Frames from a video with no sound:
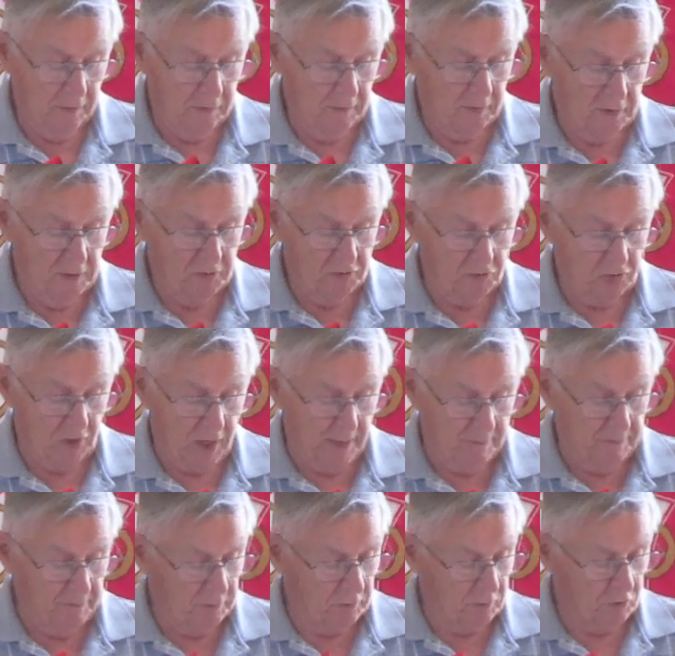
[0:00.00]
the
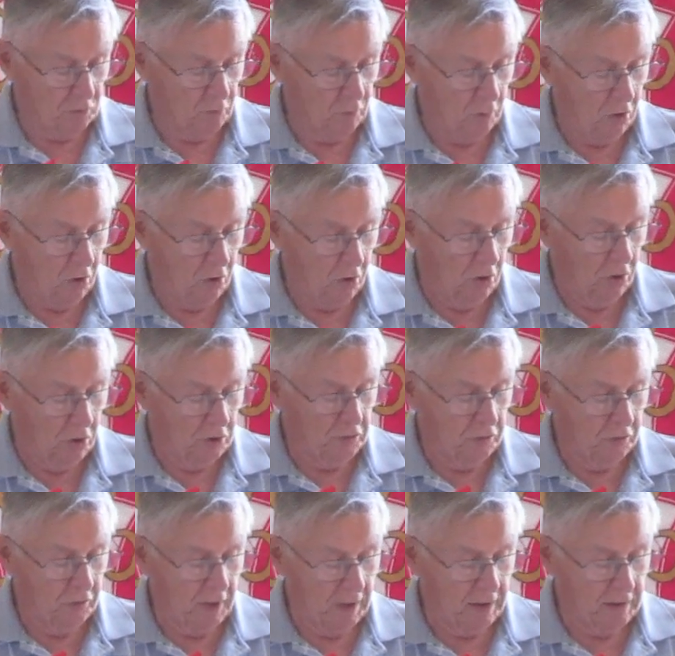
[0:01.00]
disciples were all
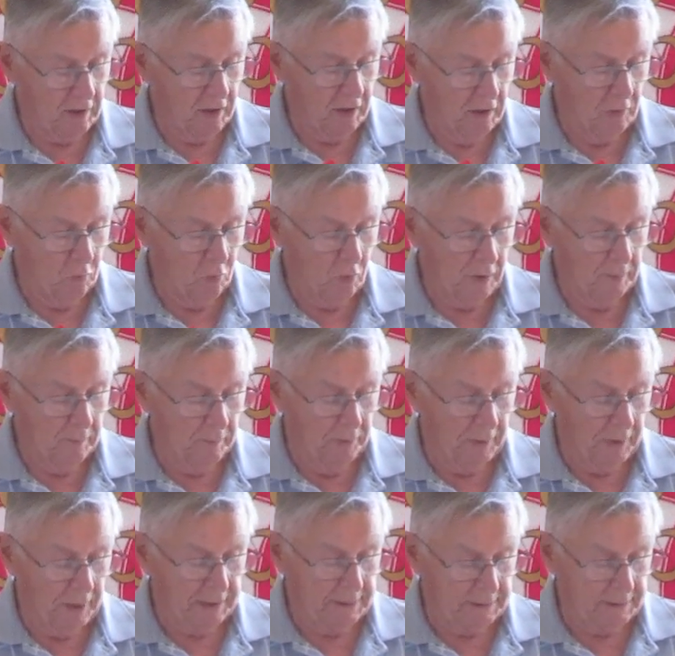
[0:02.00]
together in one
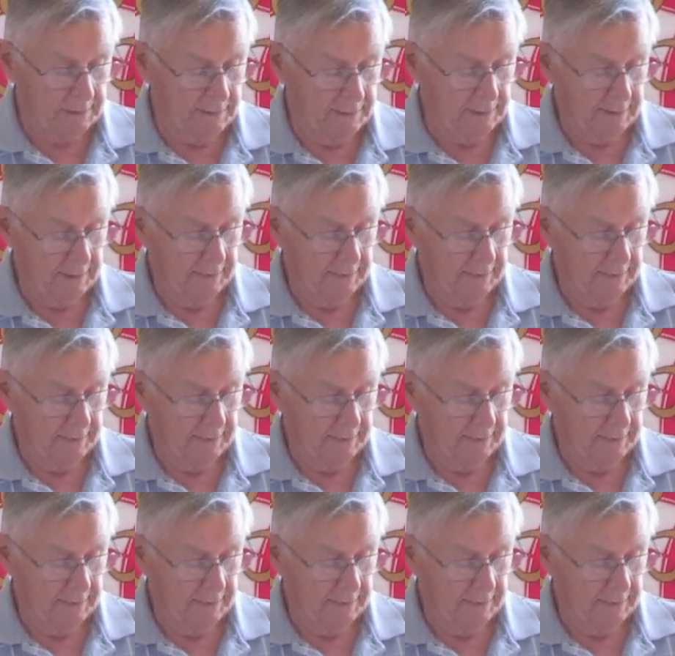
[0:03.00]
place.